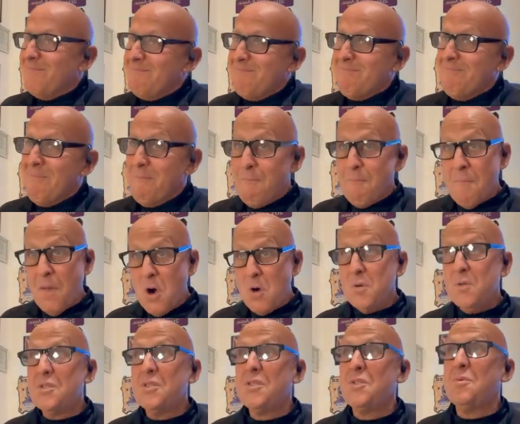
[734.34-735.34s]

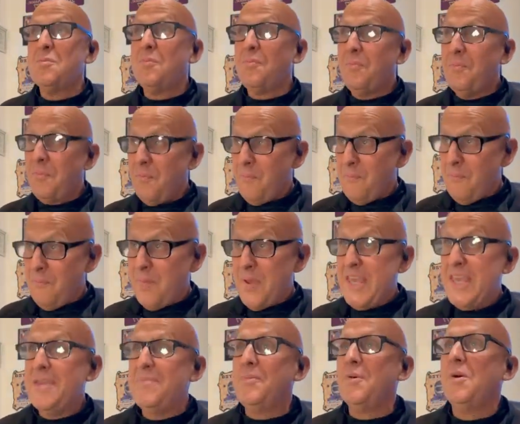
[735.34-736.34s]
Most
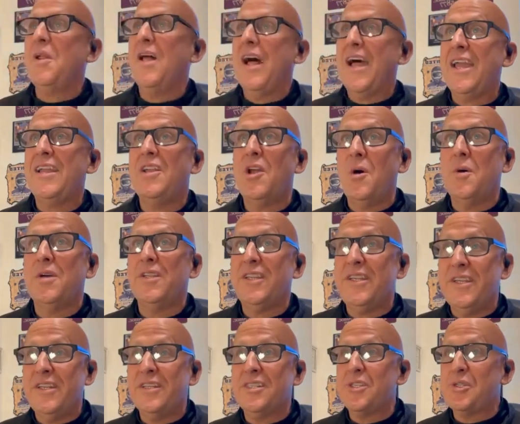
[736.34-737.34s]
people I know in
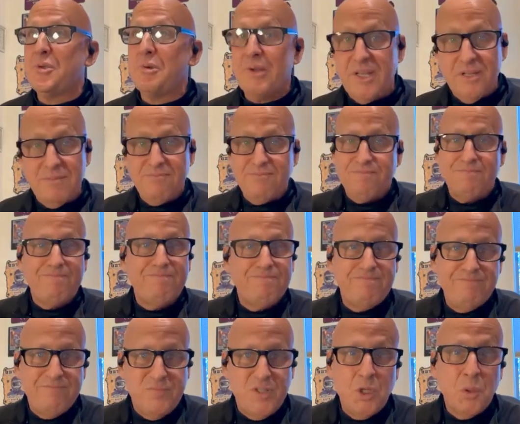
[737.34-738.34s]
the industry
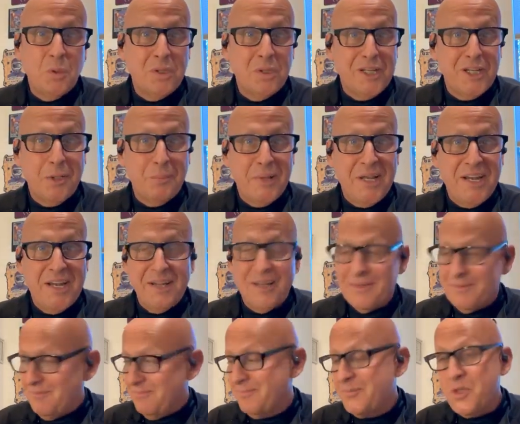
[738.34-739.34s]
do
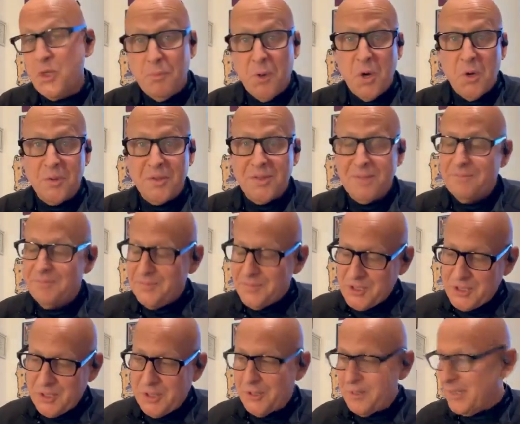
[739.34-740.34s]
both.
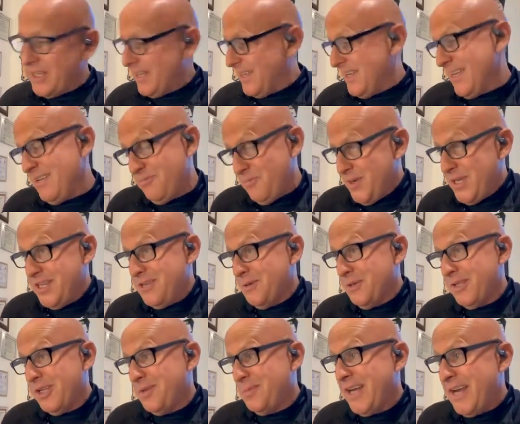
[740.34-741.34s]
So and we do a
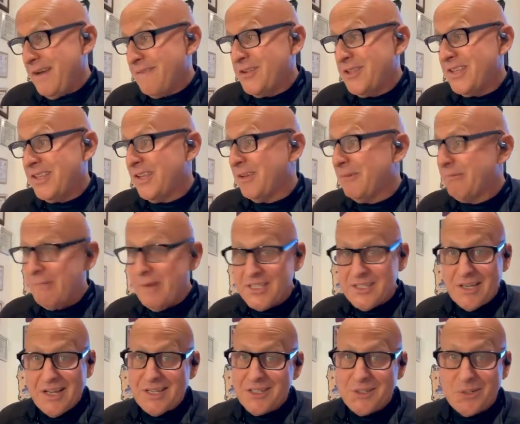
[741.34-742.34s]
little bit of everything:
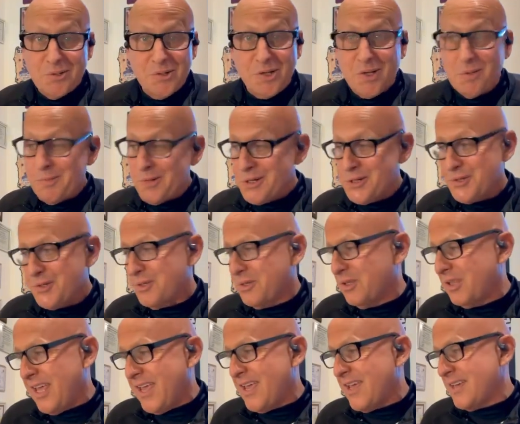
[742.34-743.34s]
residential, commercial,
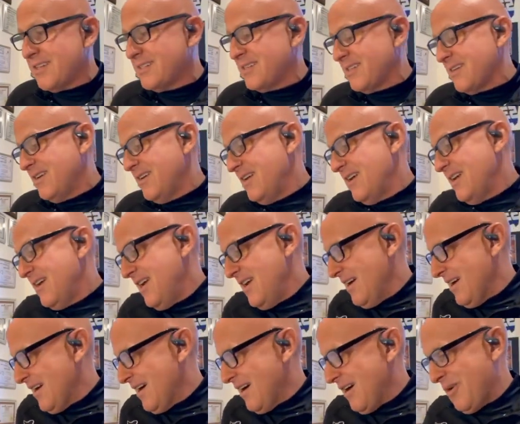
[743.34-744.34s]
land.
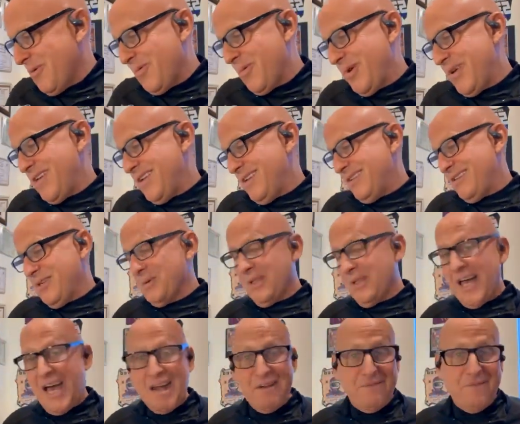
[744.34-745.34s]
We do a
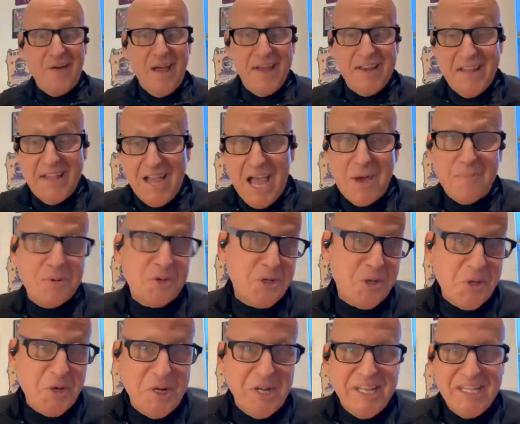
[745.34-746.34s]
lot of finding
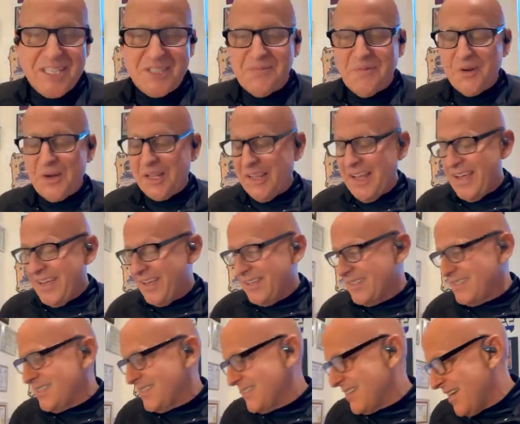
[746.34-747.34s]
opportunities for clients.